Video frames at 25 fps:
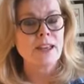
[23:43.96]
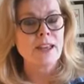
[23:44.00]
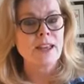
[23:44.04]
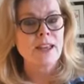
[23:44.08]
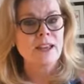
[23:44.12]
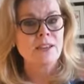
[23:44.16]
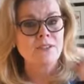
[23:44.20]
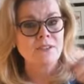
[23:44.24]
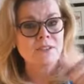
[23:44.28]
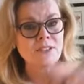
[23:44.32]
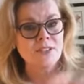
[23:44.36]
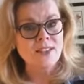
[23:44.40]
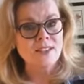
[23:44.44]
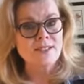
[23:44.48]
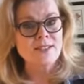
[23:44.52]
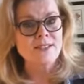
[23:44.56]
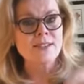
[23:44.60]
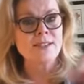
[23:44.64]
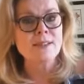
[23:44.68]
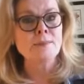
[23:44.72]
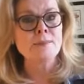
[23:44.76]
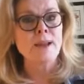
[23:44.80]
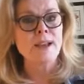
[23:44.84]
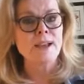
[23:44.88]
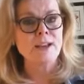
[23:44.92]
If this
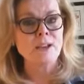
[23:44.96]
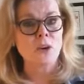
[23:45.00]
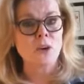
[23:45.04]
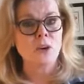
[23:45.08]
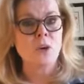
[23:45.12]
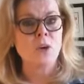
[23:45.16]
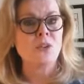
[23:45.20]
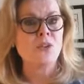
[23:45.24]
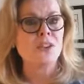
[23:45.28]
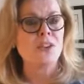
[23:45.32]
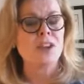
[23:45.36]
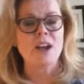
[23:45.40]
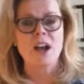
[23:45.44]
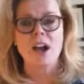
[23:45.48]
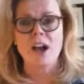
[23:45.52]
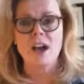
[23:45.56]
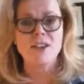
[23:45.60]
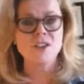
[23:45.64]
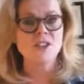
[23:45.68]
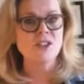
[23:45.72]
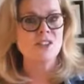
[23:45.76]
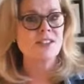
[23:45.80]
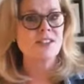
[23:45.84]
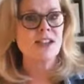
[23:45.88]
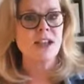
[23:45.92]
is my goal, then I
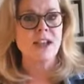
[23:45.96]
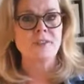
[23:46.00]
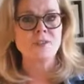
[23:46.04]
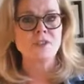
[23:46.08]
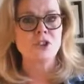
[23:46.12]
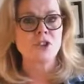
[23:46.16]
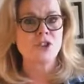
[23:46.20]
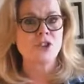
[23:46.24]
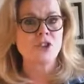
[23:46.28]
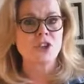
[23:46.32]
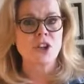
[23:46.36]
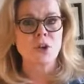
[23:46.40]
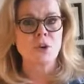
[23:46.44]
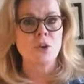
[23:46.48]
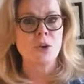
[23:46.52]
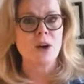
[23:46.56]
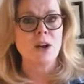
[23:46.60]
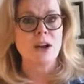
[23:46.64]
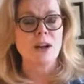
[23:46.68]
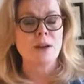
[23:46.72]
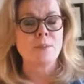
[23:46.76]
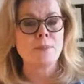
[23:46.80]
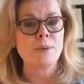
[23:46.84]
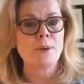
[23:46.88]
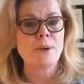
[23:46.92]
just have to show
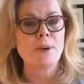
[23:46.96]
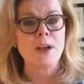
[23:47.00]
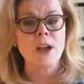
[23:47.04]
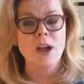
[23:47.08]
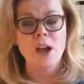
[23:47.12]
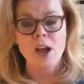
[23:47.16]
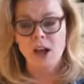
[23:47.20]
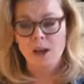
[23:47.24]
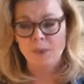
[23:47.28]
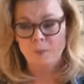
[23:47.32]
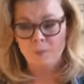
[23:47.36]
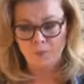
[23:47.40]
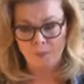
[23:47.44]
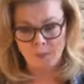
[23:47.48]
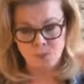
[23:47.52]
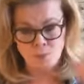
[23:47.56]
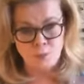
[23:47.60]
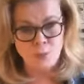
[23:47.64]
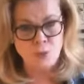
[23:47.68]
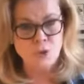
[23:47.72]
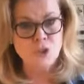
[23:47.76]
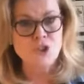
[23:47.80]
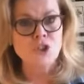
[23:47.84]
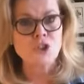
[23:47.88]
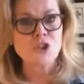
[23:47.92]
up,
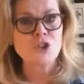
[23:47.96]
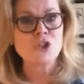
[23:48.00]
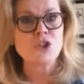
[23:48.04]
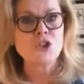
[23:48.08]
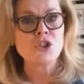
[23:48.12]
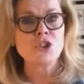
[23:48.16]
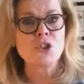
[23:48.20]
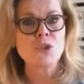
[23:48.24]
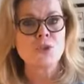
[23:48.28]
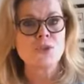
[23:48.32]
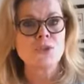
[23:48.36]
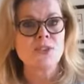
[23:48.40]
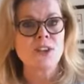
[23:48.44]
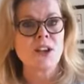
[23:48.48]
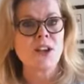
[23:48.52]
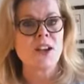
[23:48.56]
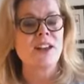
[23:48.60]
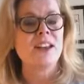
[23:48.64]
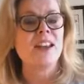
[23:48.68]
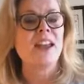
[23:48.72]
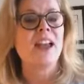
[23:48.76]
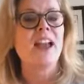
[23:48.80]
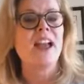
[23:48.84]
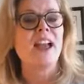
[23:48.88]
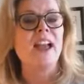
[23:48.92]
put your shoes on,
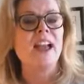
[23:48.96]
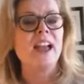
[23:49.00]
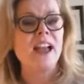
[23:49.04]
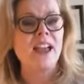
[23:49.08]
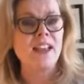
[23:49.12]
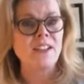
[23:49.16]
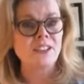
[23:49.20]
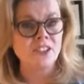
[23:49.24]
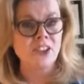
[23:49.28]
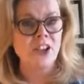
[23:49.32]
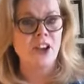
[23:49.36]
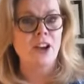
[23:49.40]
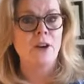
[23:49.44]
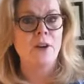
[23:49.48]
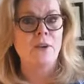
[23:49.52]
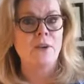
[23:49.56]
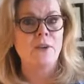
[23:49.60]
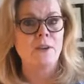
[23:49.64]
and go.